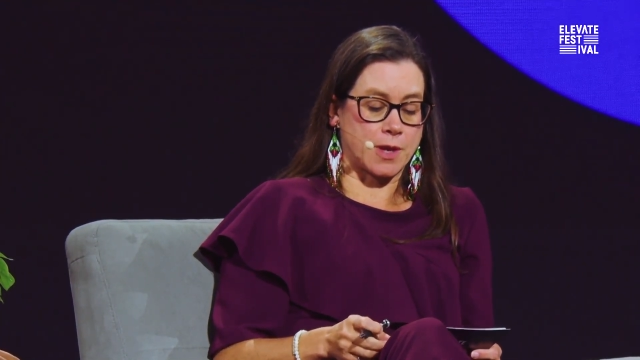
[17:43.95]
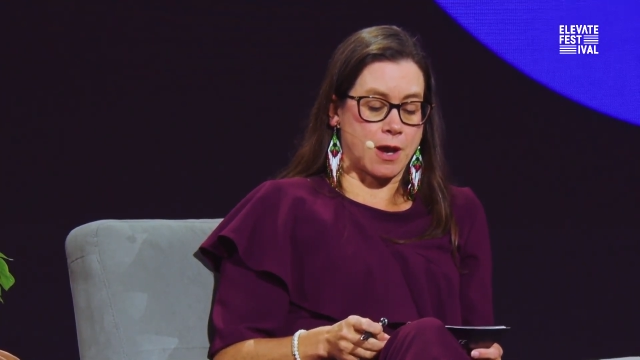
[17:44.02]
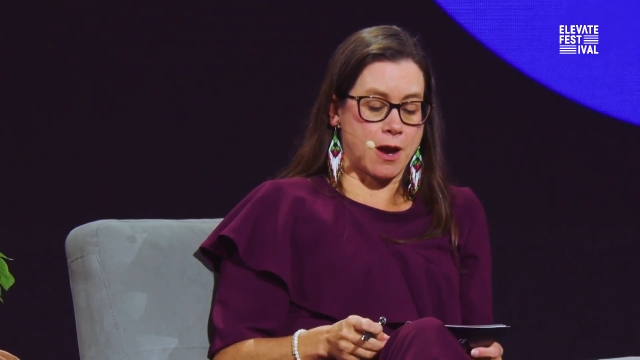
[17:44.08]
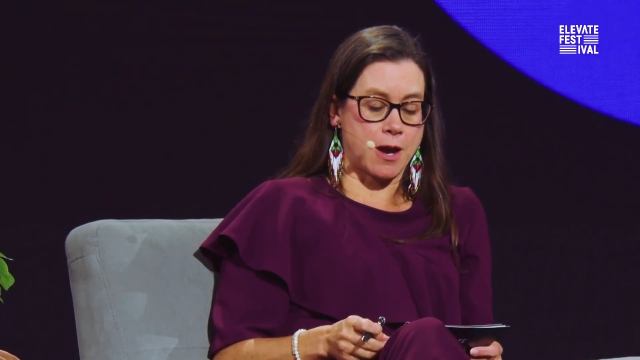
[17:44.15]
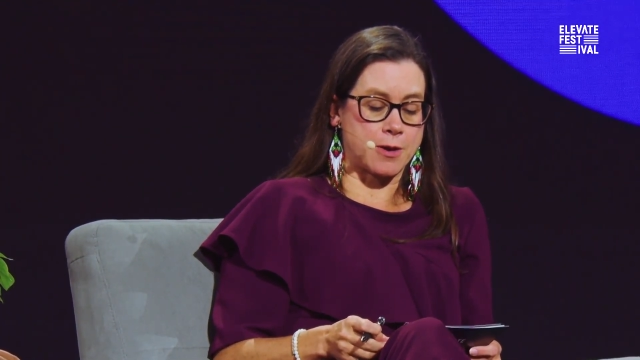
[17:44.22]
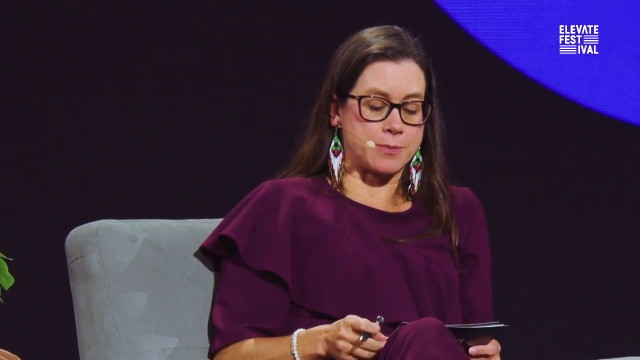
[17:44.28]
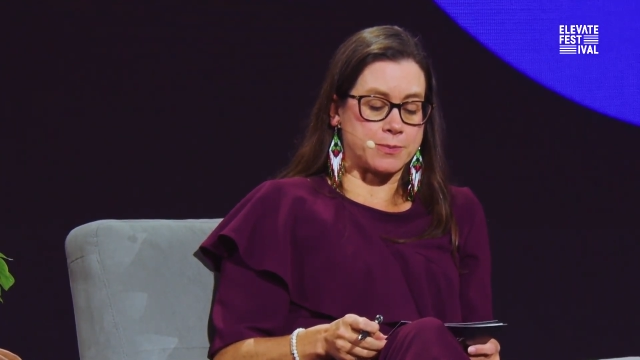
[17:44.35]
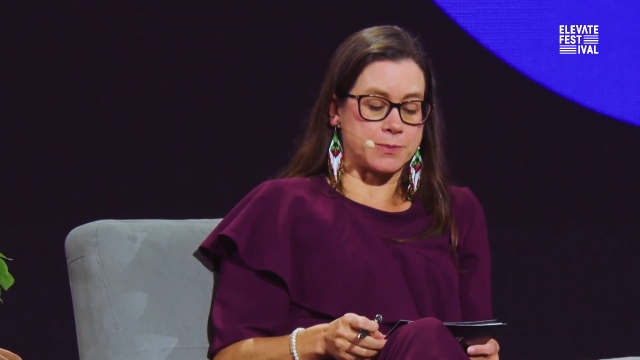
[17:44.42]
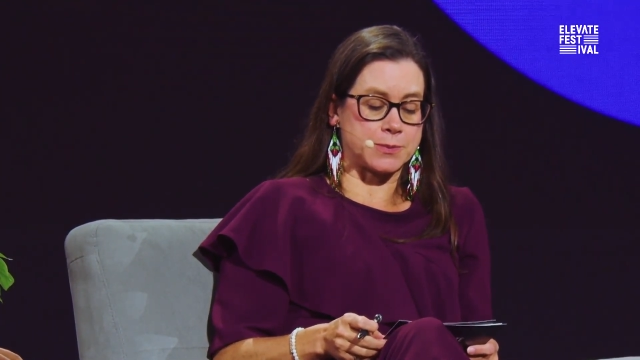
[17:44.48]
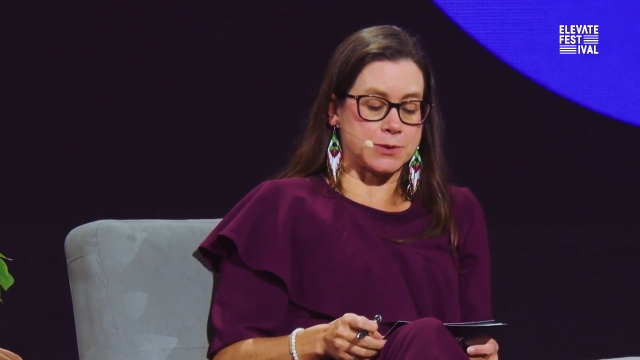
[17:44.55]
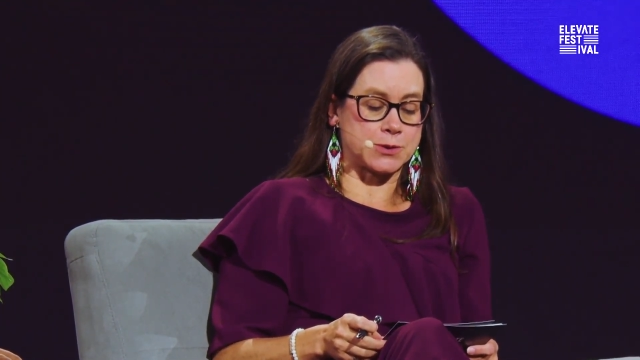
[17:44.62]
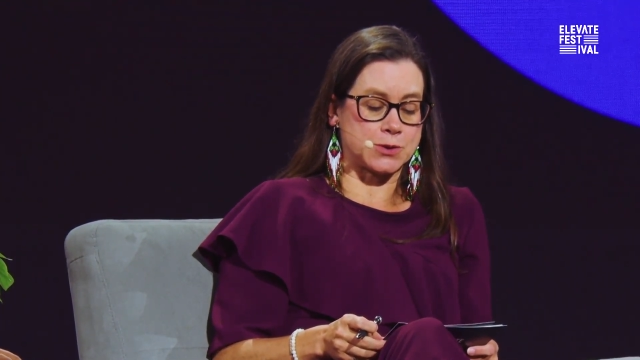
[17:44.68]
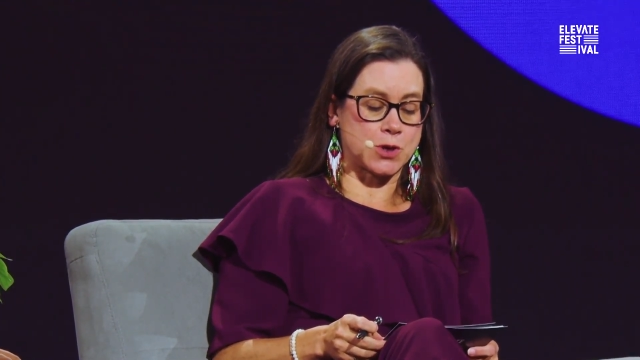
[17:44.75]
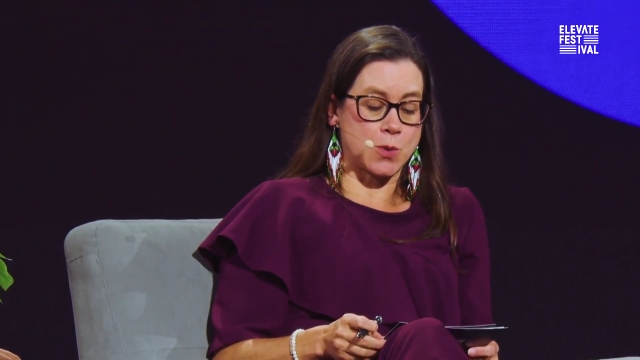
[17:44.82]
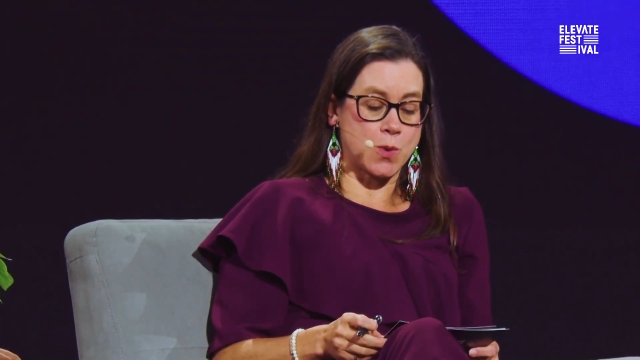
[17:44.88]

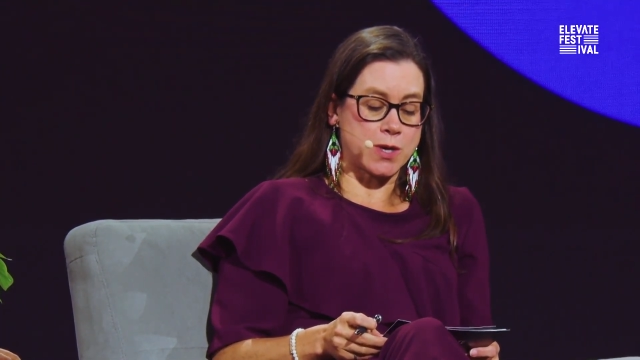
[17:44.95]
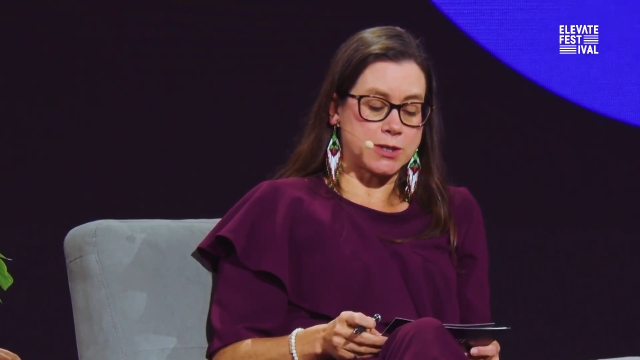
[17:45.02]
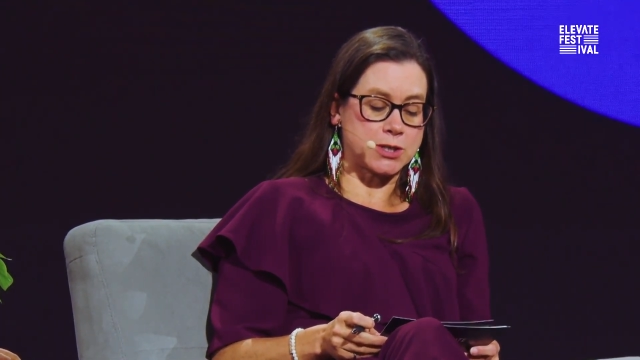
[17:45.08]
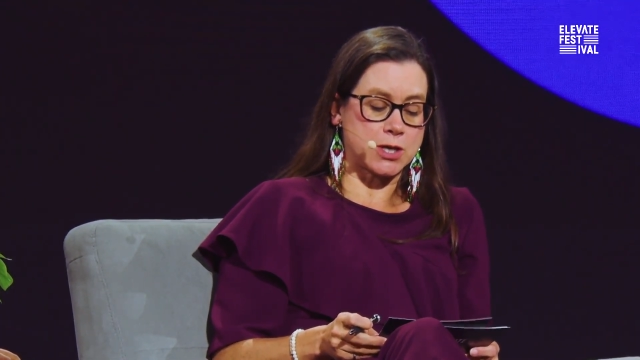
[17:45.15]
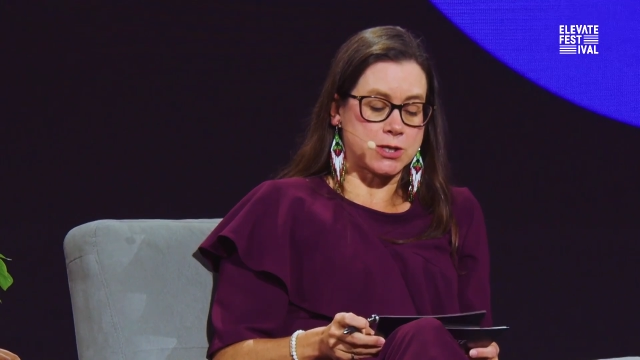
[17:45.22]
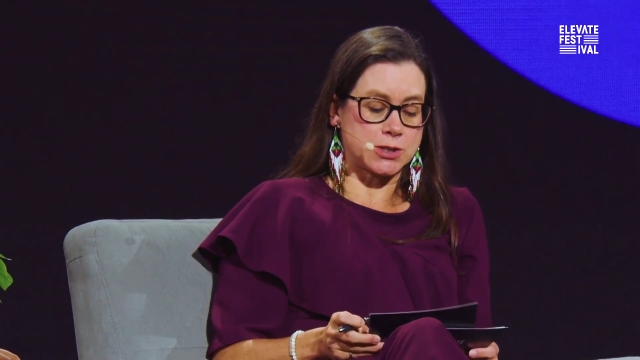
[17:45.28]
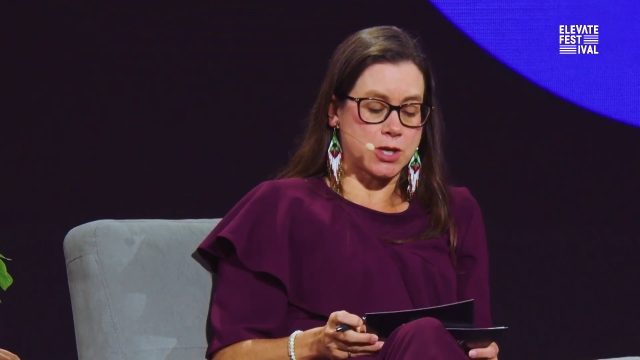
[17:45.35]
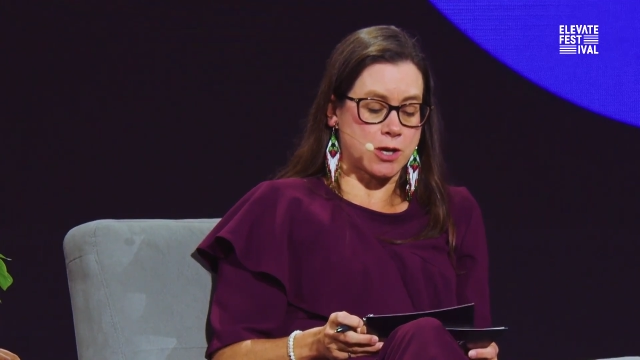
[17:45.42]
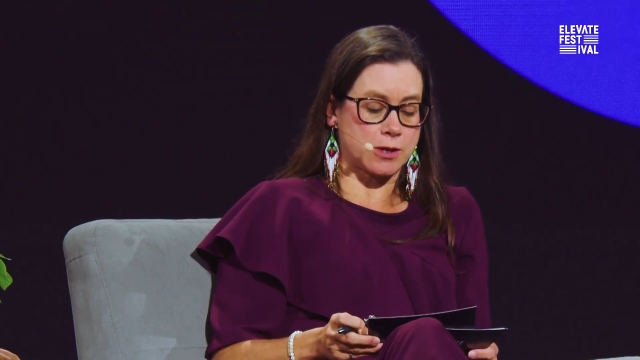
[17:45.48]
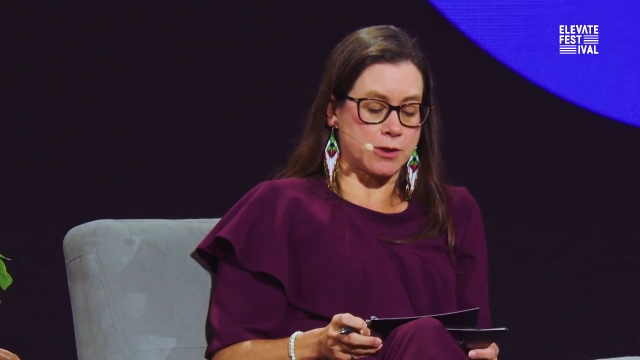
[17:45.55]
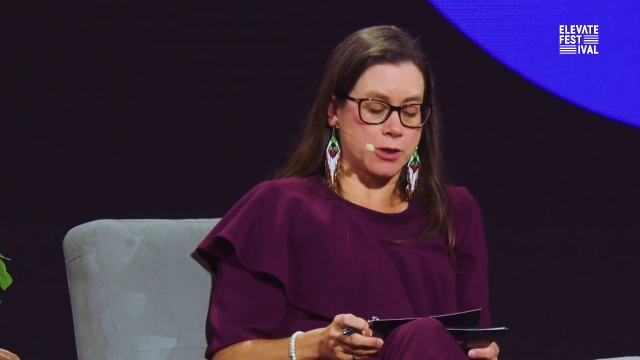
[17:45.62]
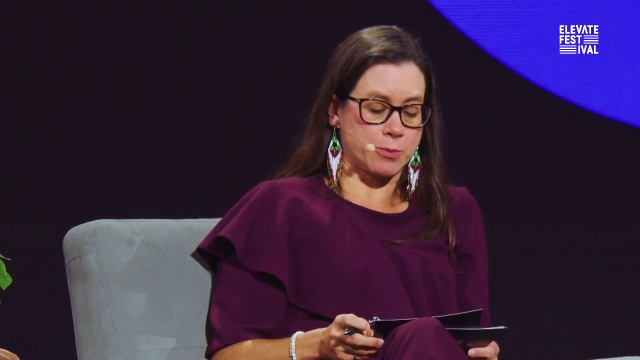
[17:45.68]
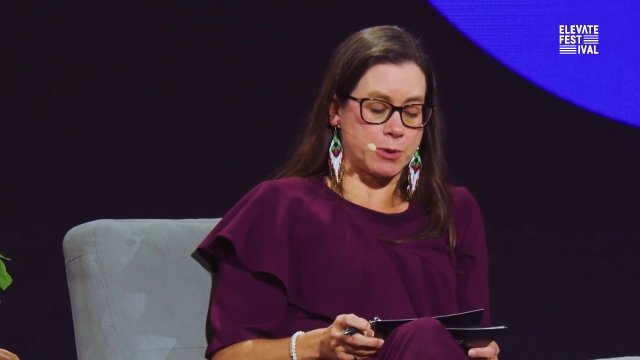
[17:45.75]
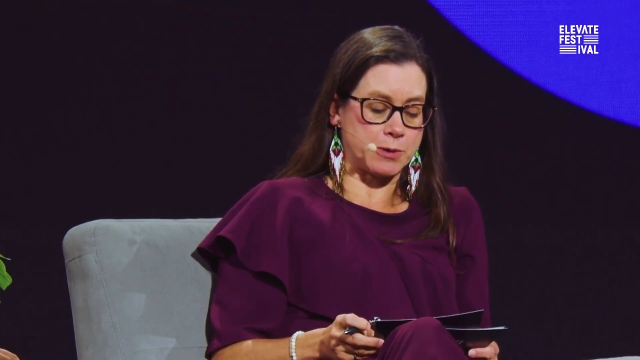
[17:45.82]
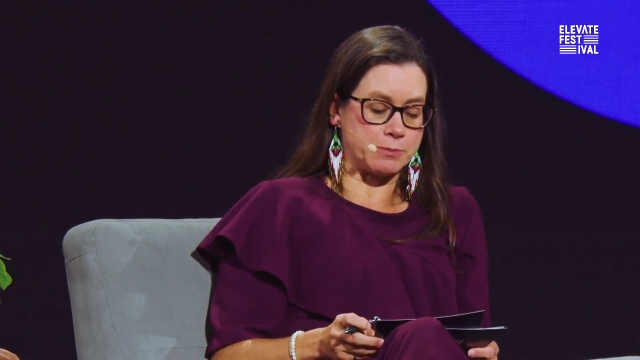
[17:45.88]
So I want to talk a
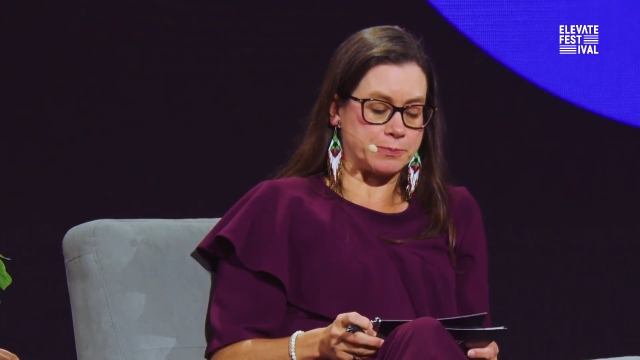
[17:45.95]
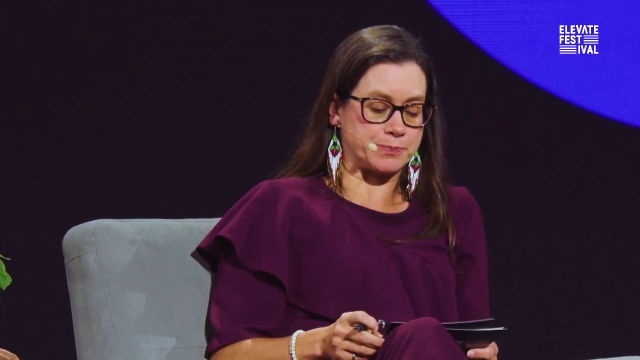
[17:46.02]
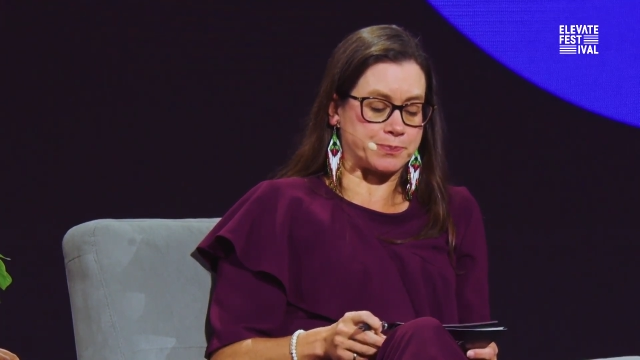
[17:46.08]
little bit